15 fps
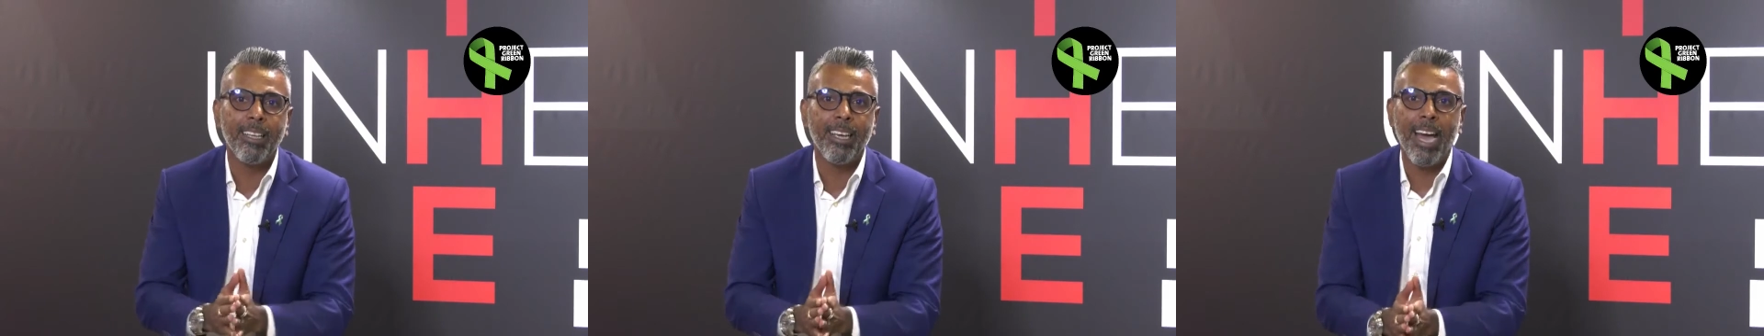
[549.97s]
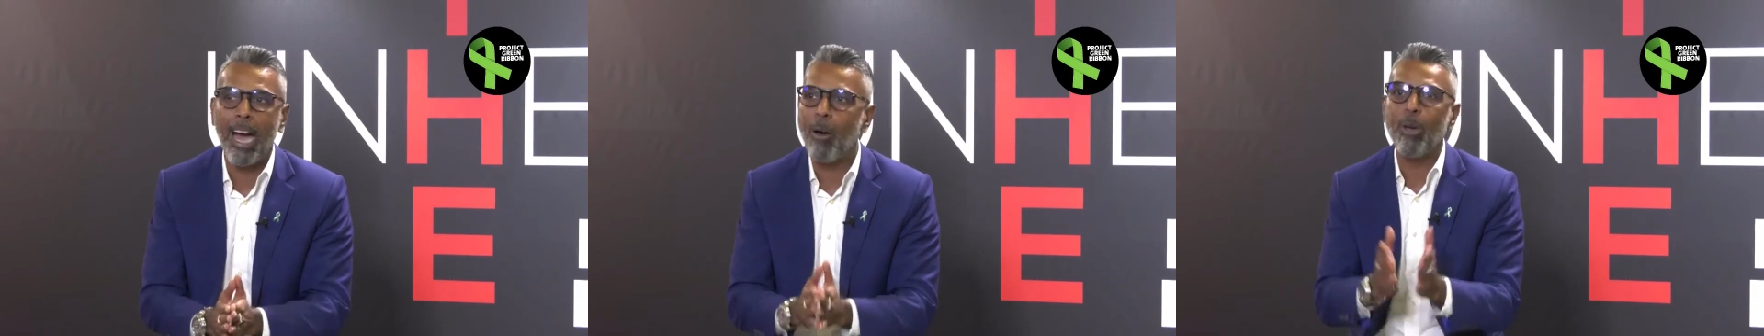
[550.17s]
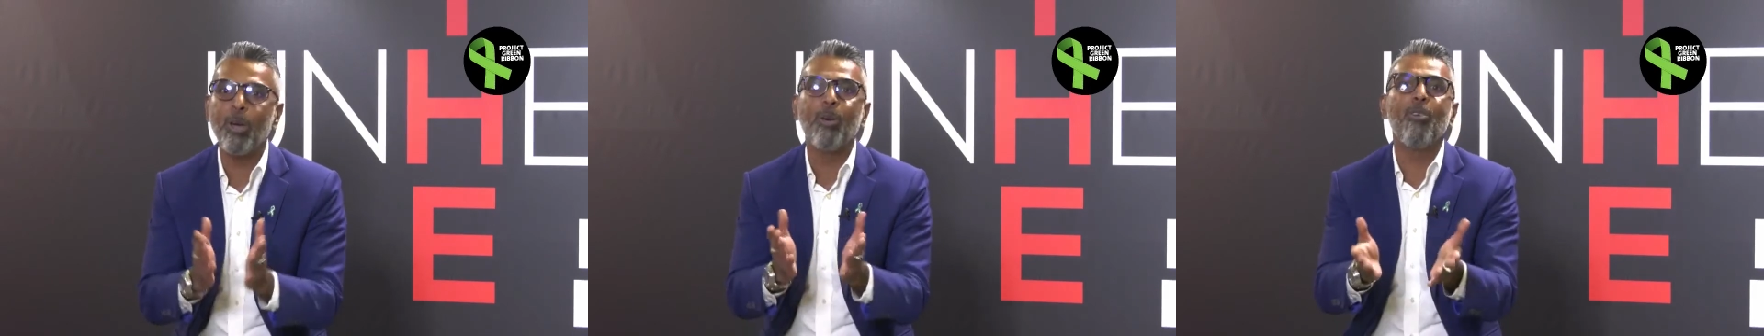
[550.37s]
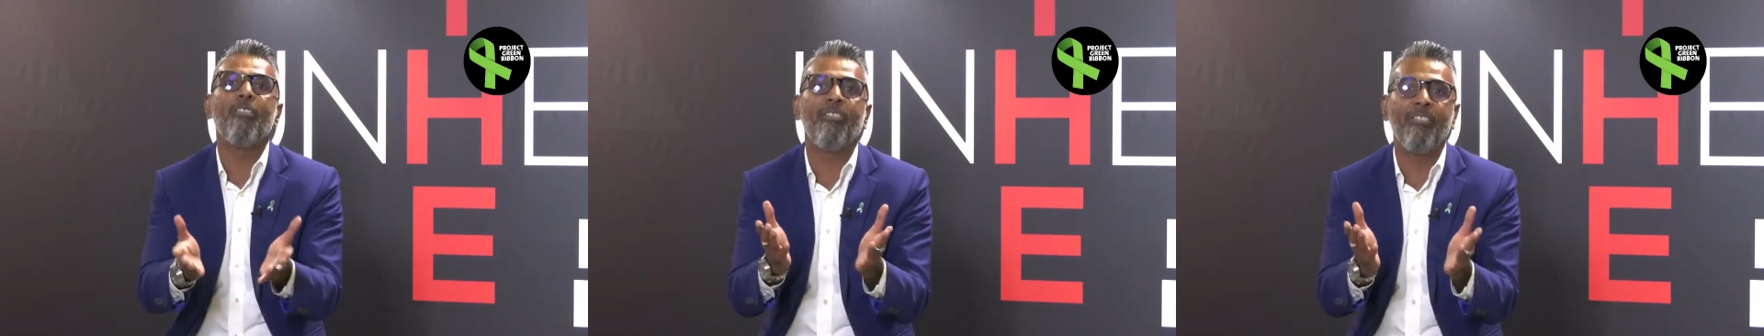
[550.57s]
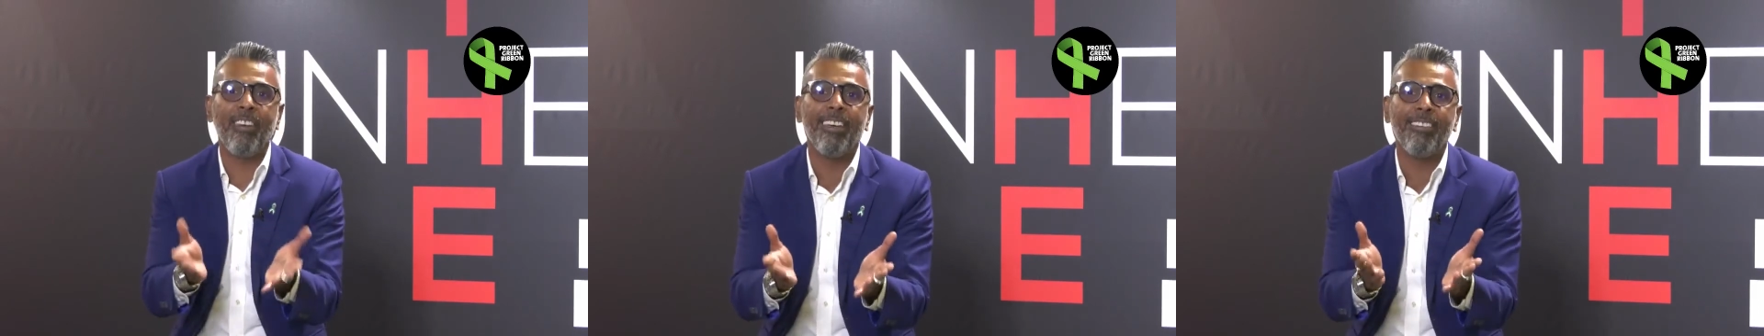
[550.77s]
How are you going to
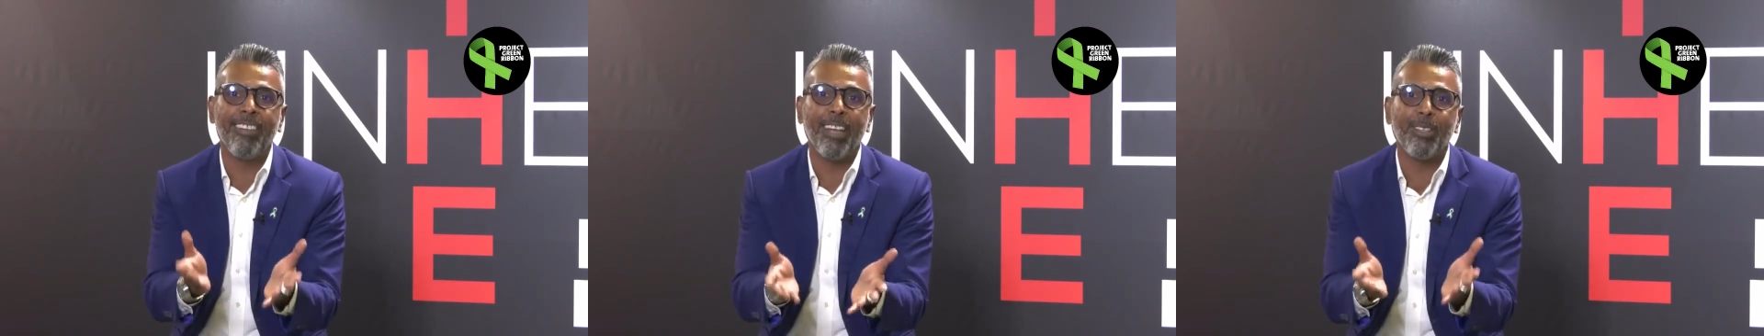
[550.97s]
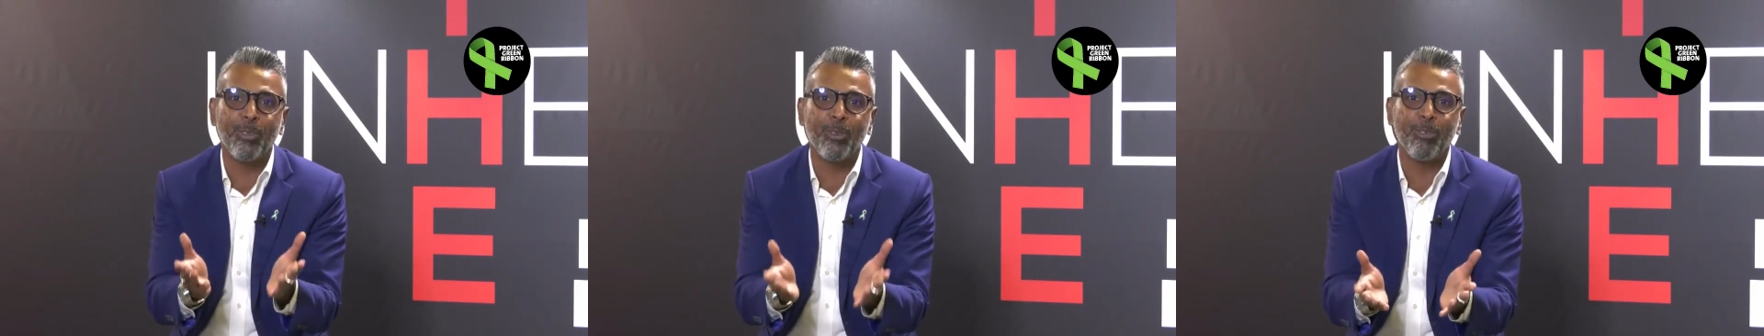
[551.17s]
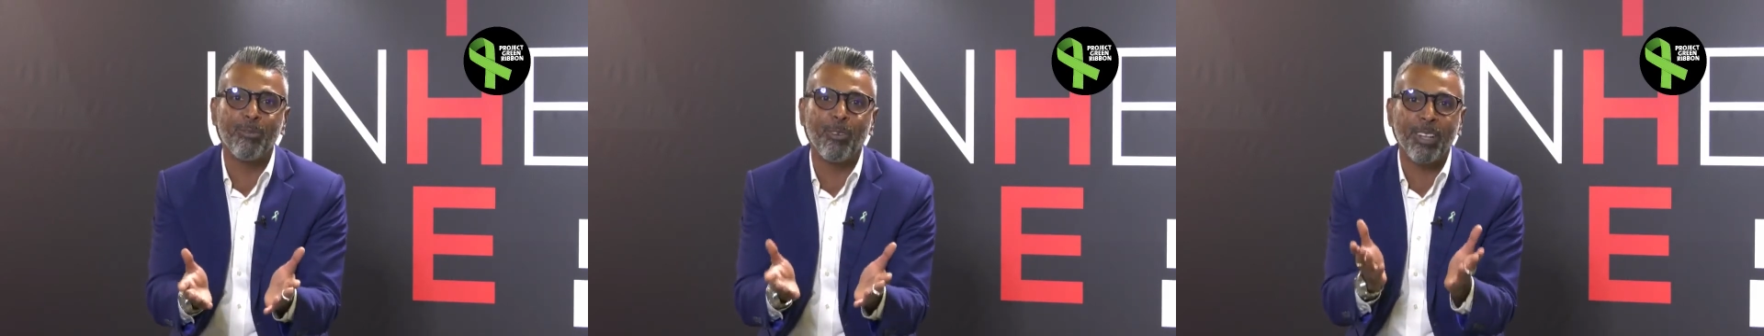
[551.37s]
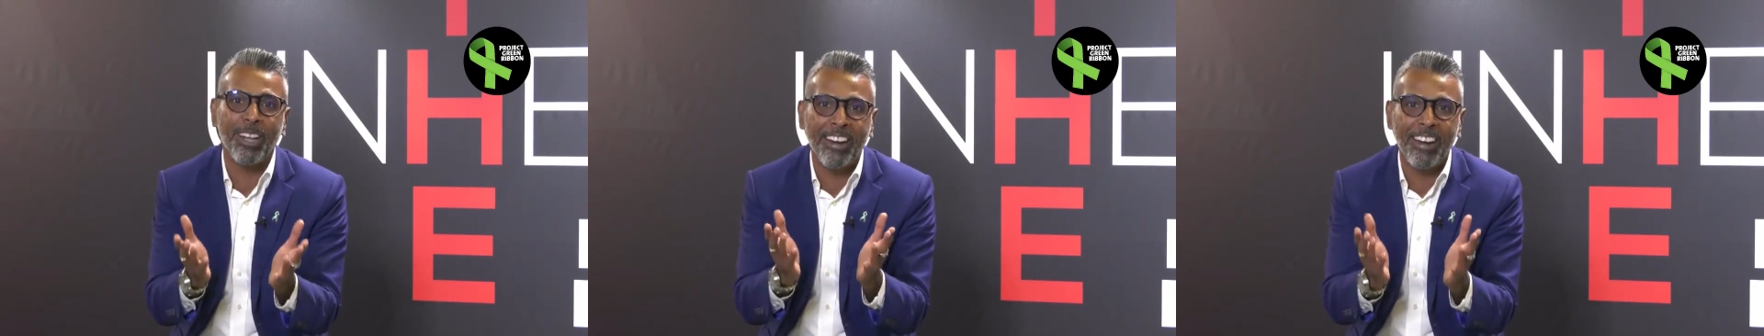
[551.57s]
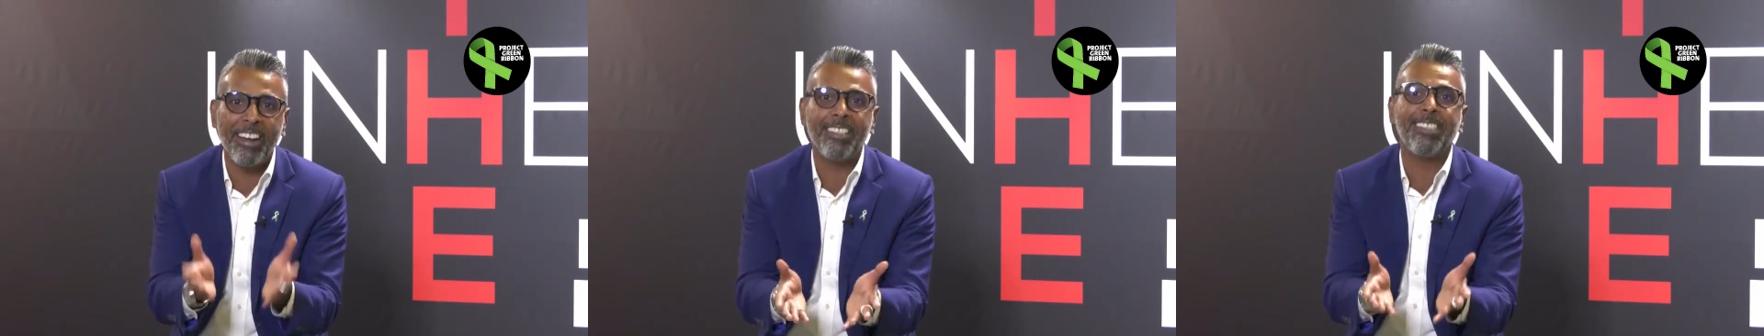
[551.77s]
face that truth for the
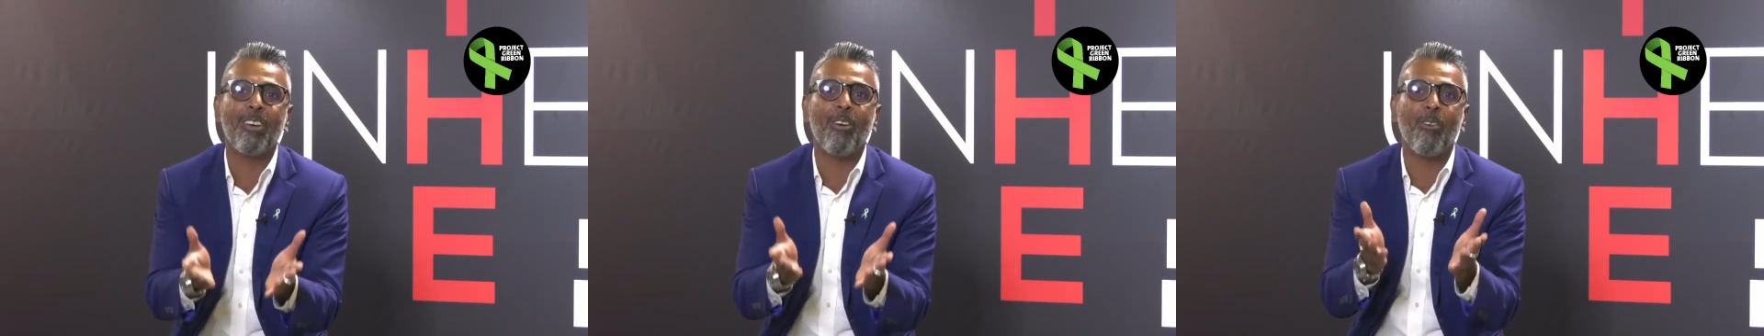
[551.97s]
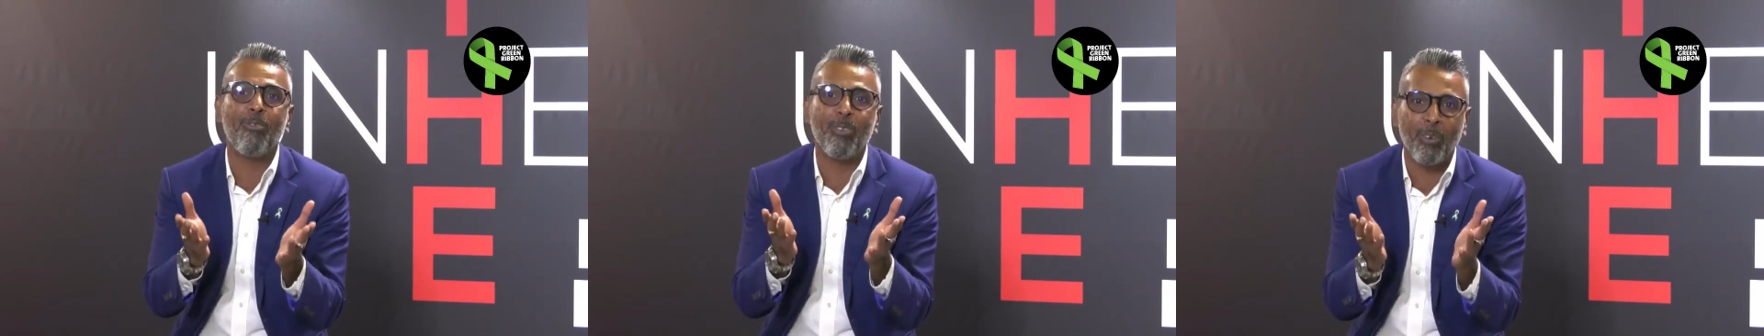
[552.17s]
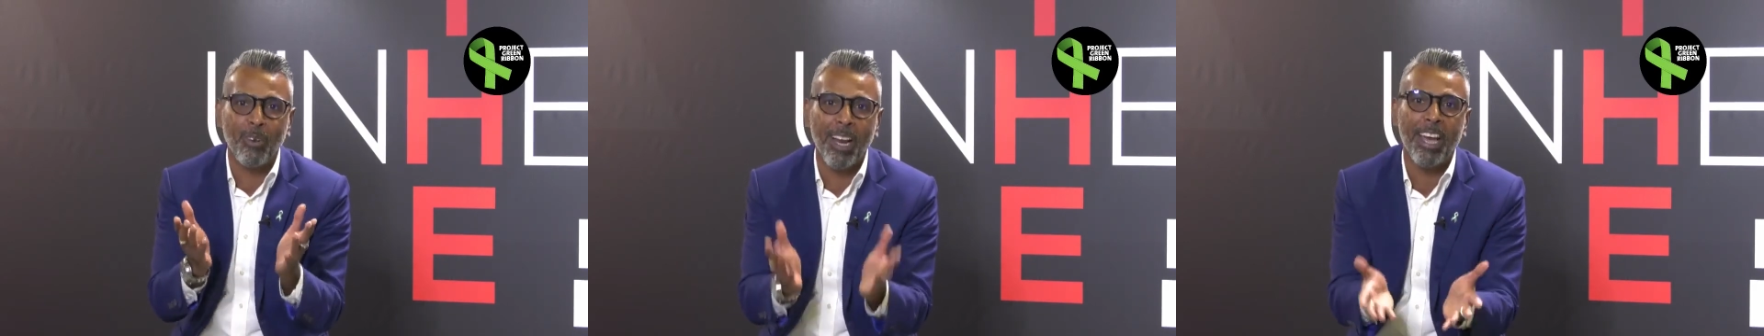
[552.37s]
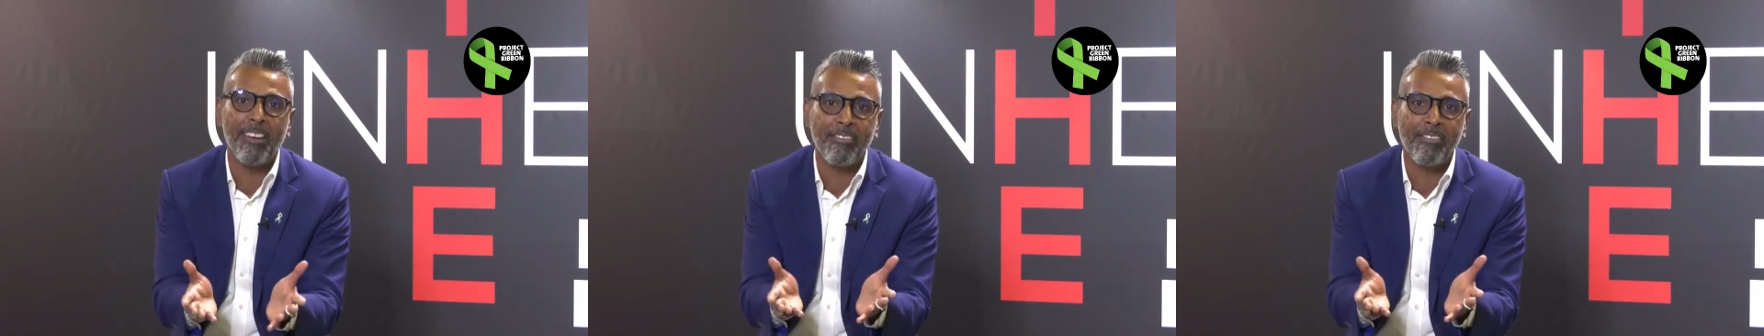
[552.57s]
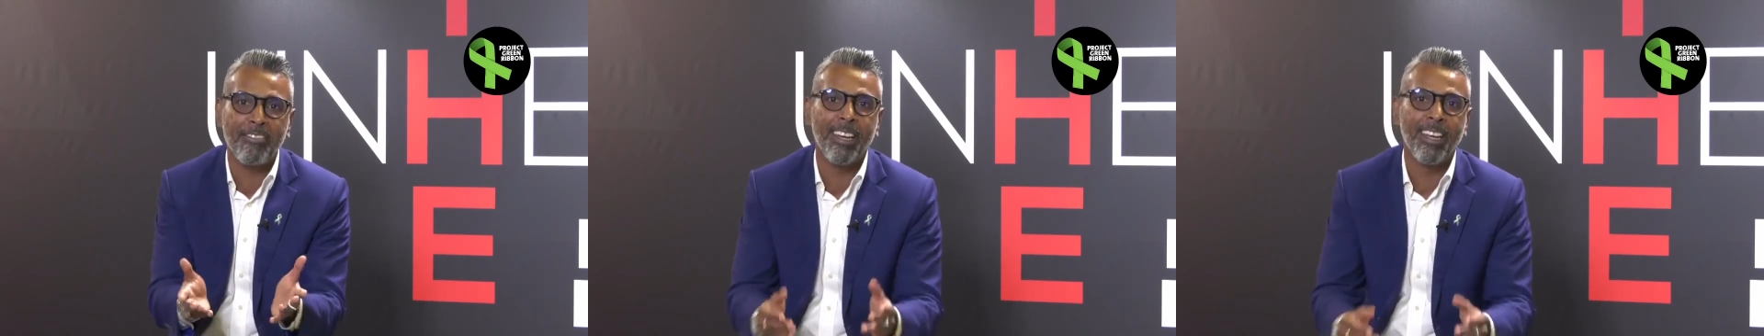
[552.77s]
rest of your life?